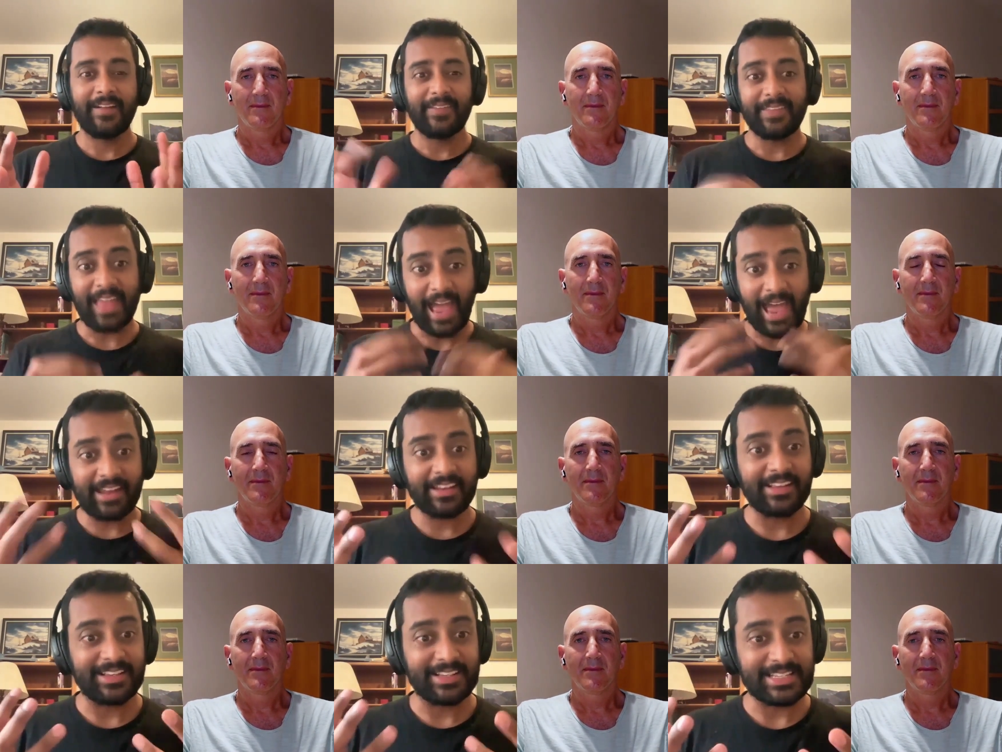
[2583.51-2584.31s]
Speaker 1: That
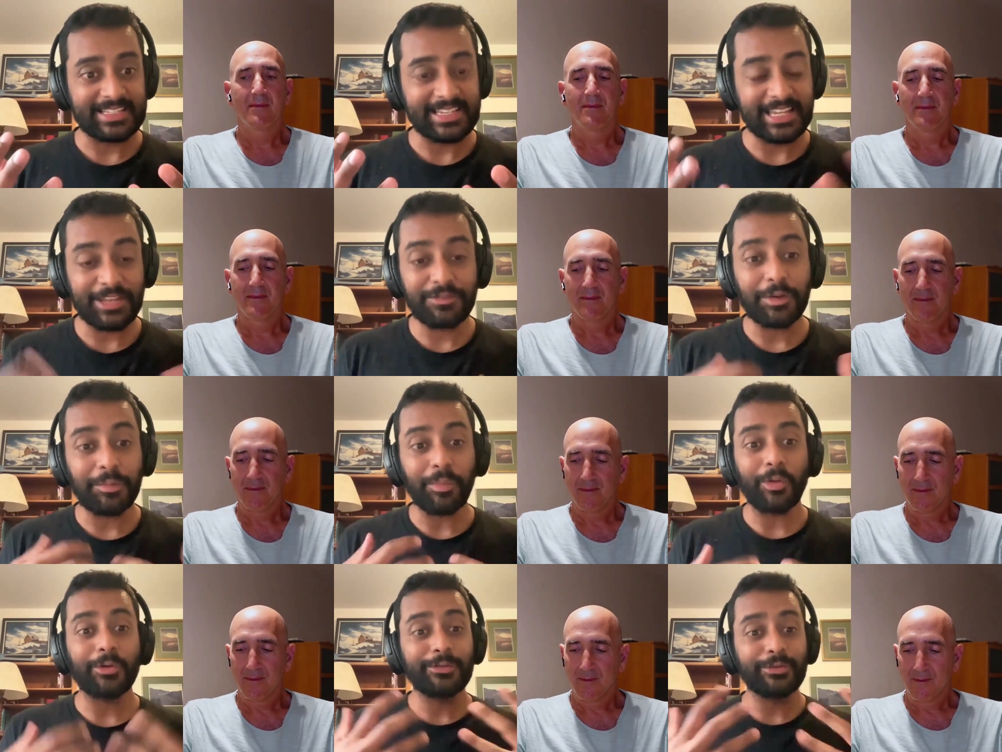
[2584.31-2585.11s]
is even
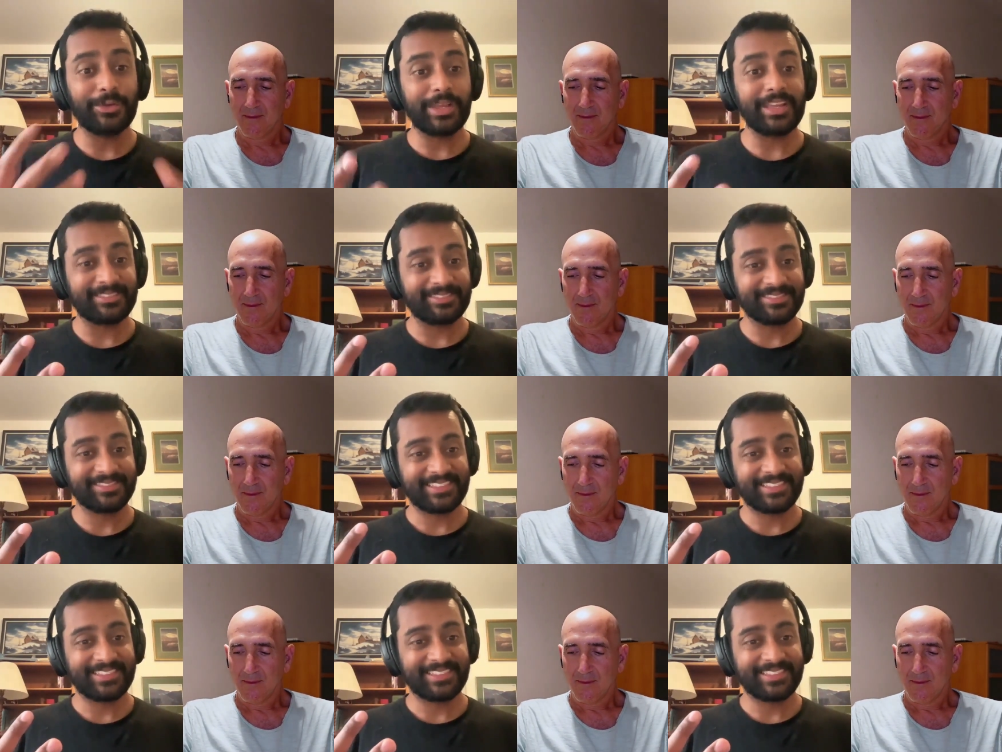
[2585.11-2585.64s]
more free